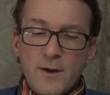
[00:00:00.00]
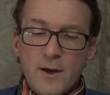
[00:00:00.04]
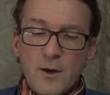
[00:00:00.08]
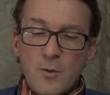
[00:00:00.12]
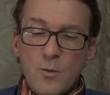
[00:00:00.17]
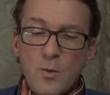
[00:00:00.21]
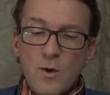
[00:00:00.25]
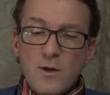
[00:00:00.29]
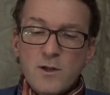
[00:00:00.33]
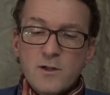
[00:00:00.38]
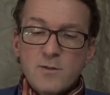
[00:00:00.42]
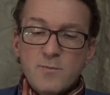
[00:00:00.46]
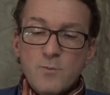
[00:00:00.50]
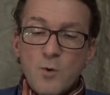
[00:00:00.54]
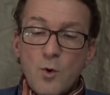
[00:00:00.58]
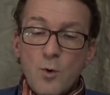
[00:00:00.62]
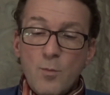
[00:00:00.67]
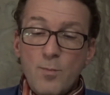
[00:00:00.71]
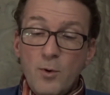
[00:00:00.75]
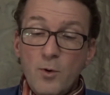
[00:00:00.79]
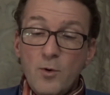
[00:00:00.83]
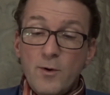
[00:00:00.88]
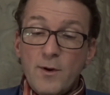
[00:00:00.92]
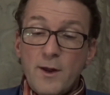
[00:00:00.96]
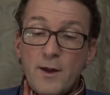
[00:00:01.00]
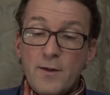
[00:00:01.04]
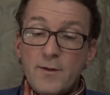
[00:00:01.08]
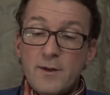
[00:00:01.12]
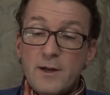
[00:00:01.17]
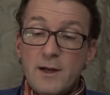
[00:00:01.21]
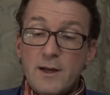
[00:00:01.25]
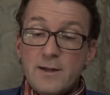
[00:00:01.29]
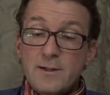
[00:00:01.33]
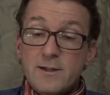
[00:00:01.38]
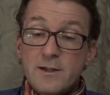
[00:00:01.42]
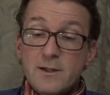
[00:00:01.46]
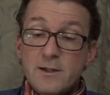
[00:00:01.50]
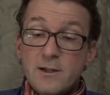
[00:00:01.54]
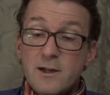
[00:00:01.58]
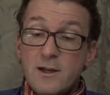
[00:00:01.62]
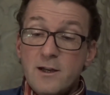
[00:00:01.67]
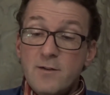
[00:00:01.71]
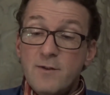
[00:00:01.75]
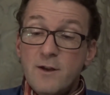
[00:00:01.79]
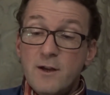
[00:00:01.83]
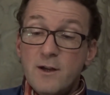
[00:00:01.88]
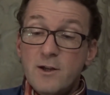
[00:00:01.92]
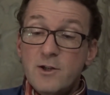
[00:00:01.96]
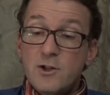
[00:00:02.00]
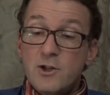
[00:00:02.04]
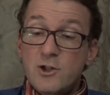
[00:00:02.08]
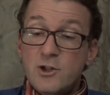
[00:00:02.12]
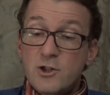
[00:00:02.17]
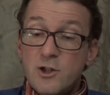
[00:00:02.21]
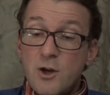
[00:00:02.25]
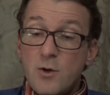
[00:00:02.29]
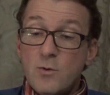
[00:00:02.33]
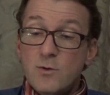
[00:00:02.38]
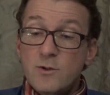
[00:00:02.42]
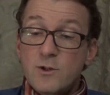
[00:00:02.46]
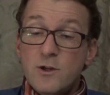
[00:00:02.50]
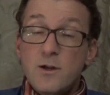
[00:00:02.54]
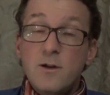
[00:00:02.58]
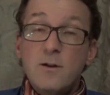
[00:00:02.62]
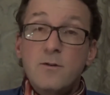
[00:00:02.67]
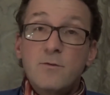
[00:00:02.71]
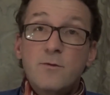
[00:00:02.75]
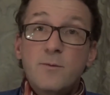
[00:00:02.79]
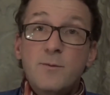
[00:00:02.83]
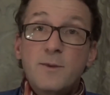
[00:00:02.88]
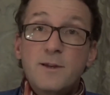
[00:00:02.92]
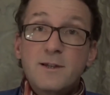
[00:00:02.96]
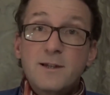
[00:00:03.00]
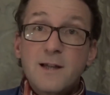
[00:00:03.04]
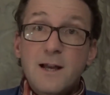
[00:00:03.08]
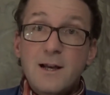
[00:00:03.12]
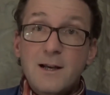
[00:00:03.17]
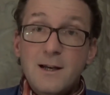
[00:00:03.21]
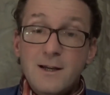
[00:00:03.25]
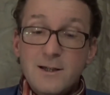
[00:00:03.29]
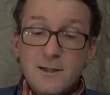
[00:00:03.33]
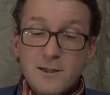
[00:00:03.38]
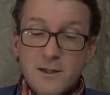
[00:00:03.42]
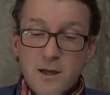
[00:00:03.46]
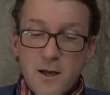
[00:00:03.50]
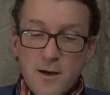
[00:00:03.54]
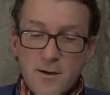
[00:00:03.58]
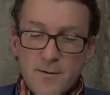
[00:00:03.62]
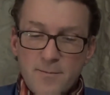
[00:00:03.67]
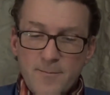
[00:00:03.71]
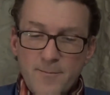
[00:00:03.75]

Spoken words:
and once more pulled out the lettuce leaf as shelter from the deadly sun.